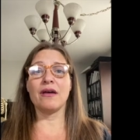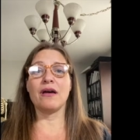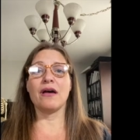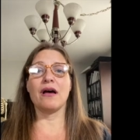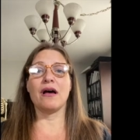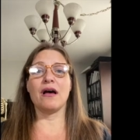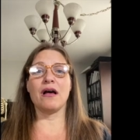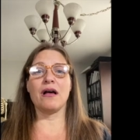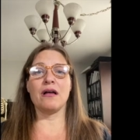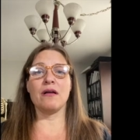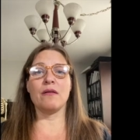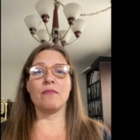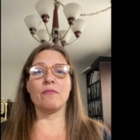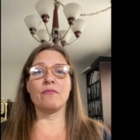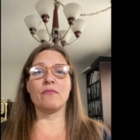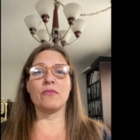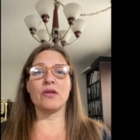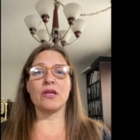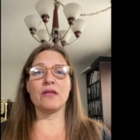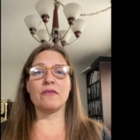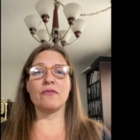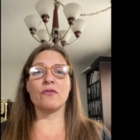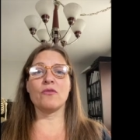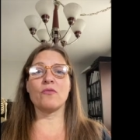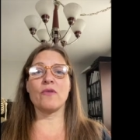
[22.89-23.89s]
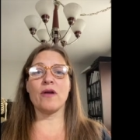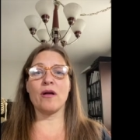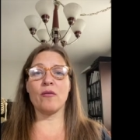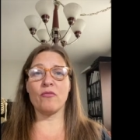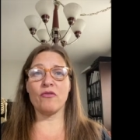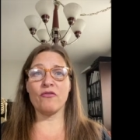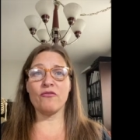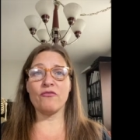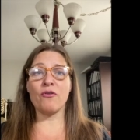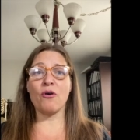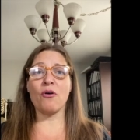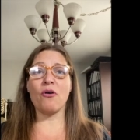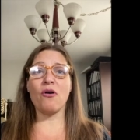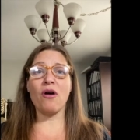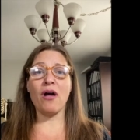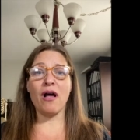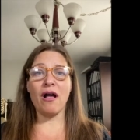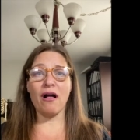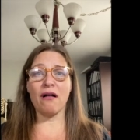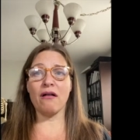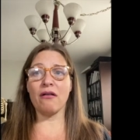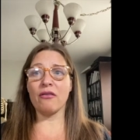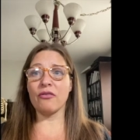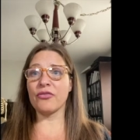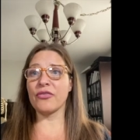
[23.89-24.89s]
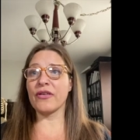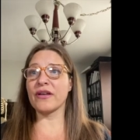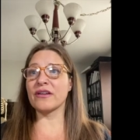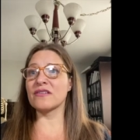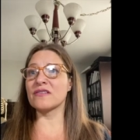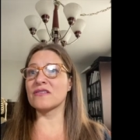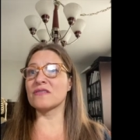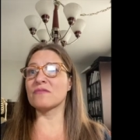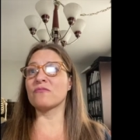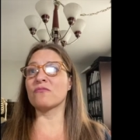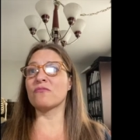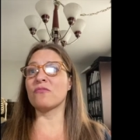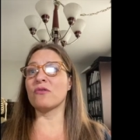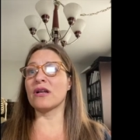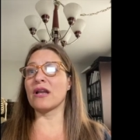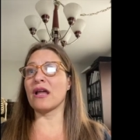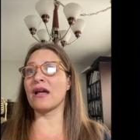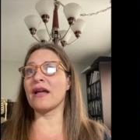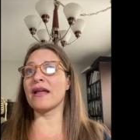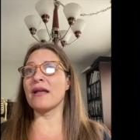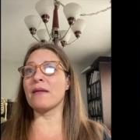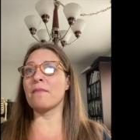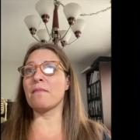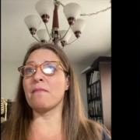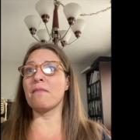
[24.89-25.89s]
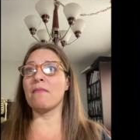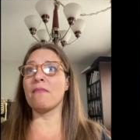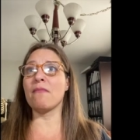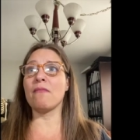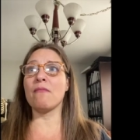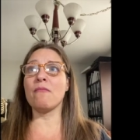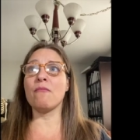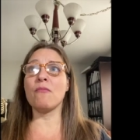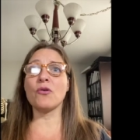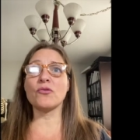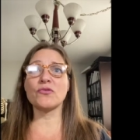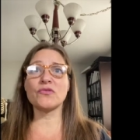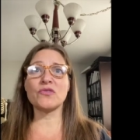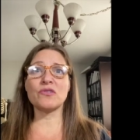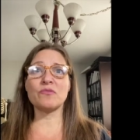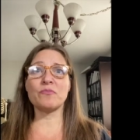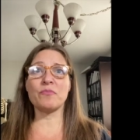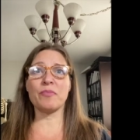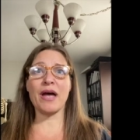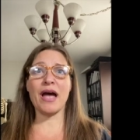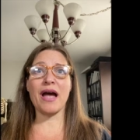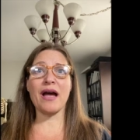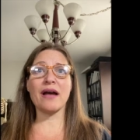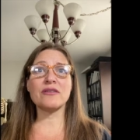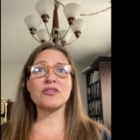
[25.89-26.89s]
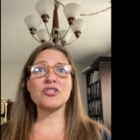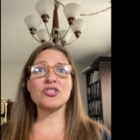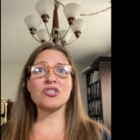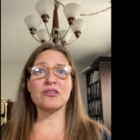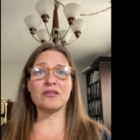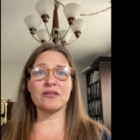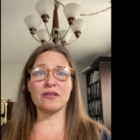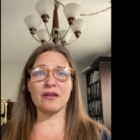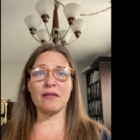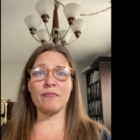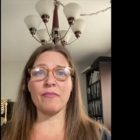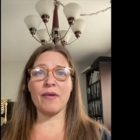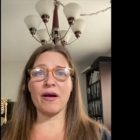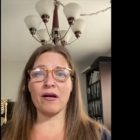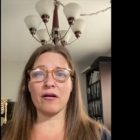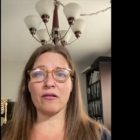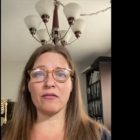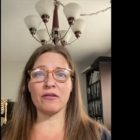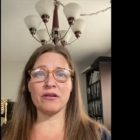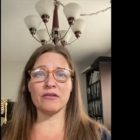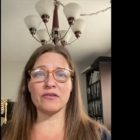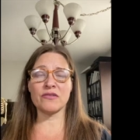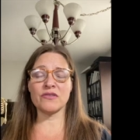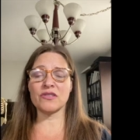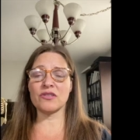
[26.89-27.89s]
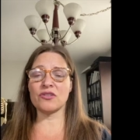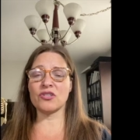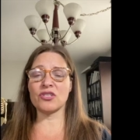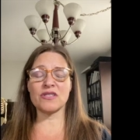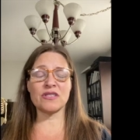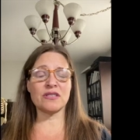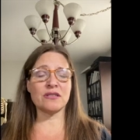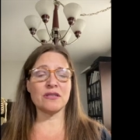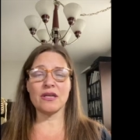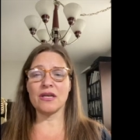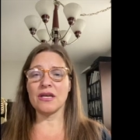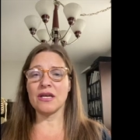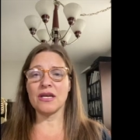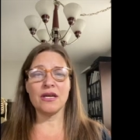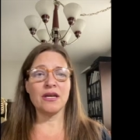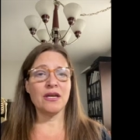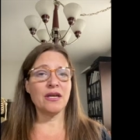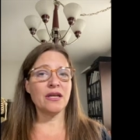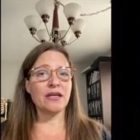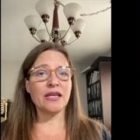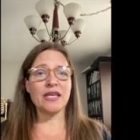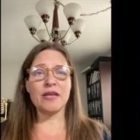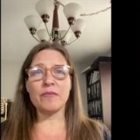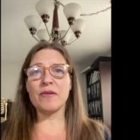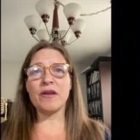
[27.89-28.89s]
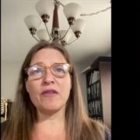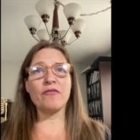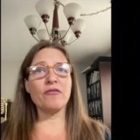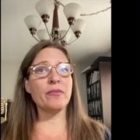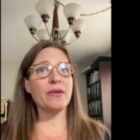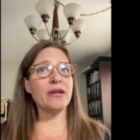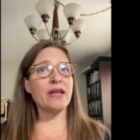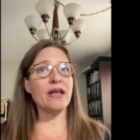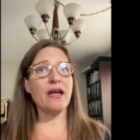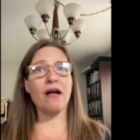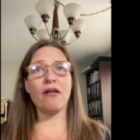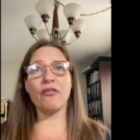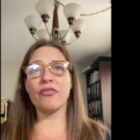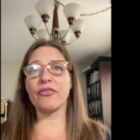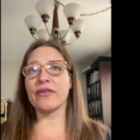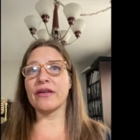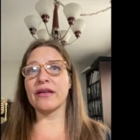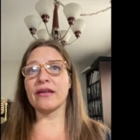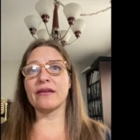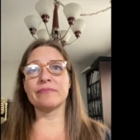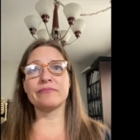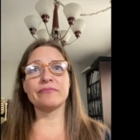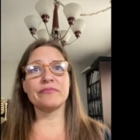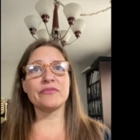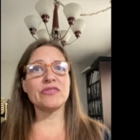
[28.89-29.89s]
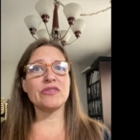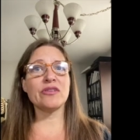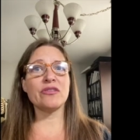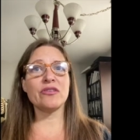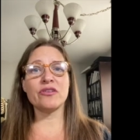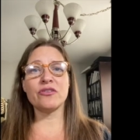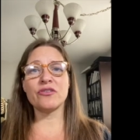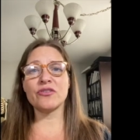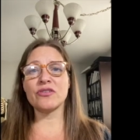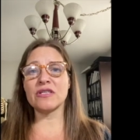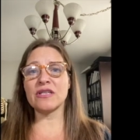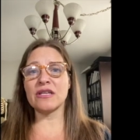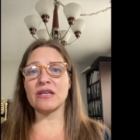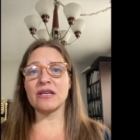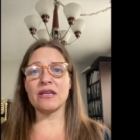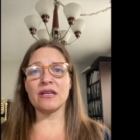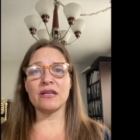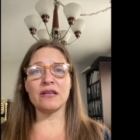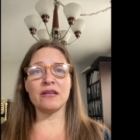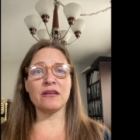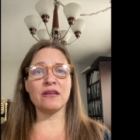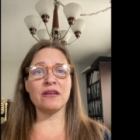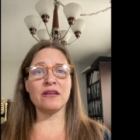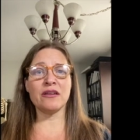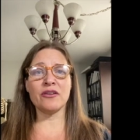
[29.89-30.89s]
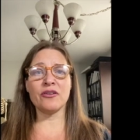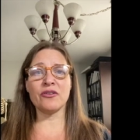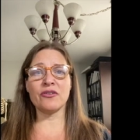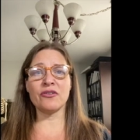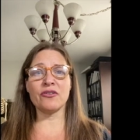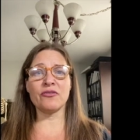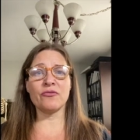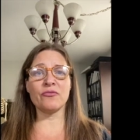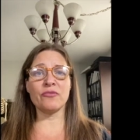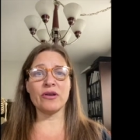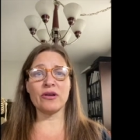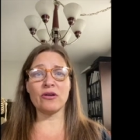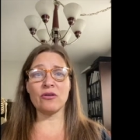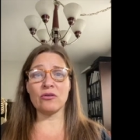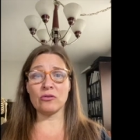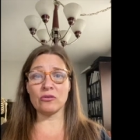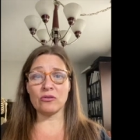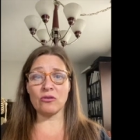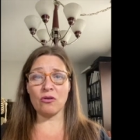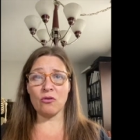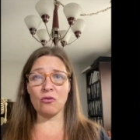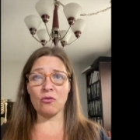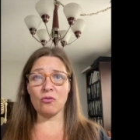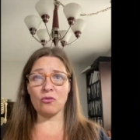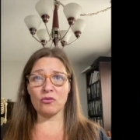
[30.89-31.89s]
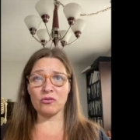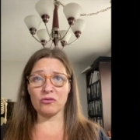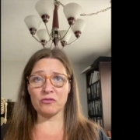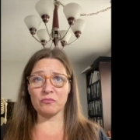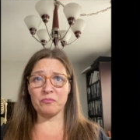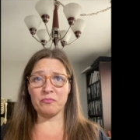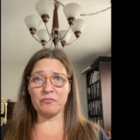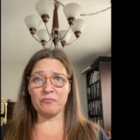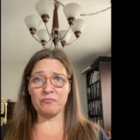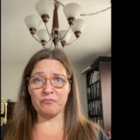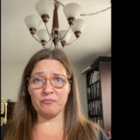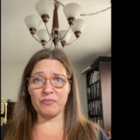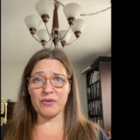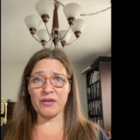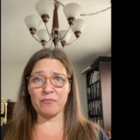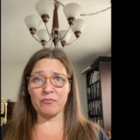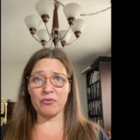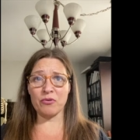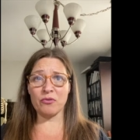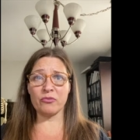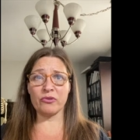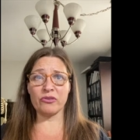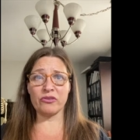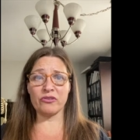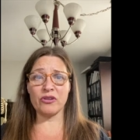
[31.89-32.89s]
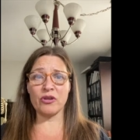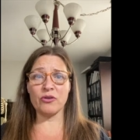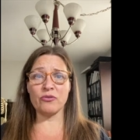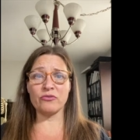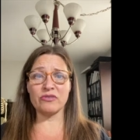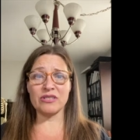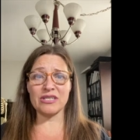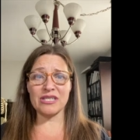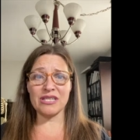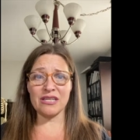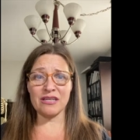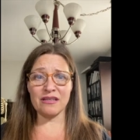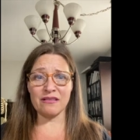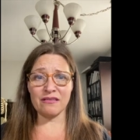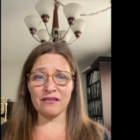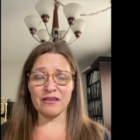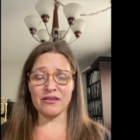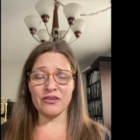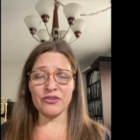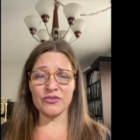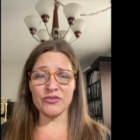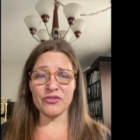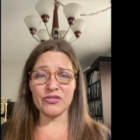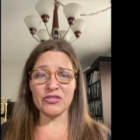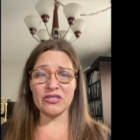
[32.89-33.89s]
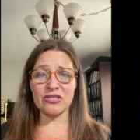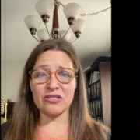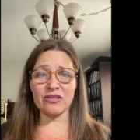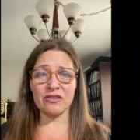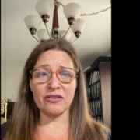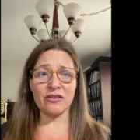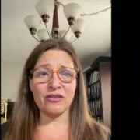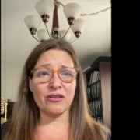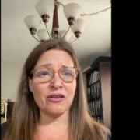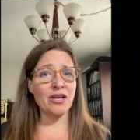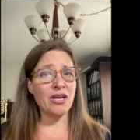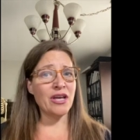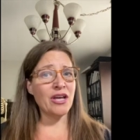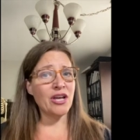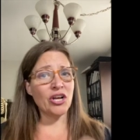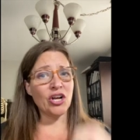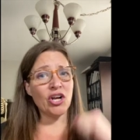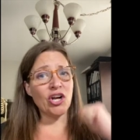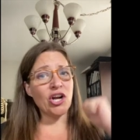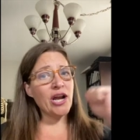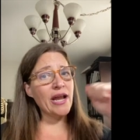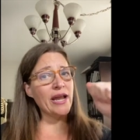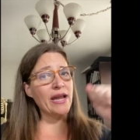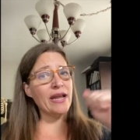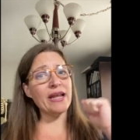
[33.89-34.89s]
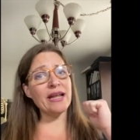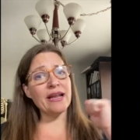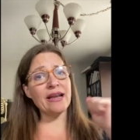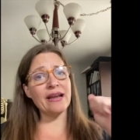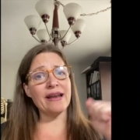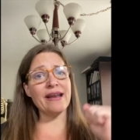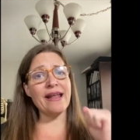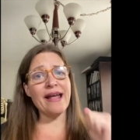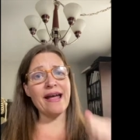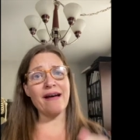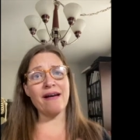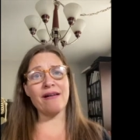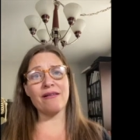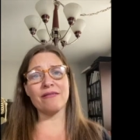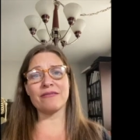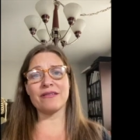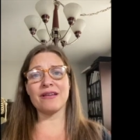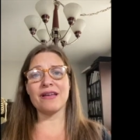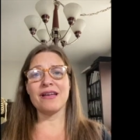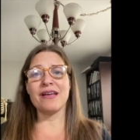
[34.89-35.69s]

um, in the realm of vocal health. That is what I am most passionate about is just keeping everybody healthy so that you're singing, you know, your wrinkled old people with no teeth and you're still cranking it out.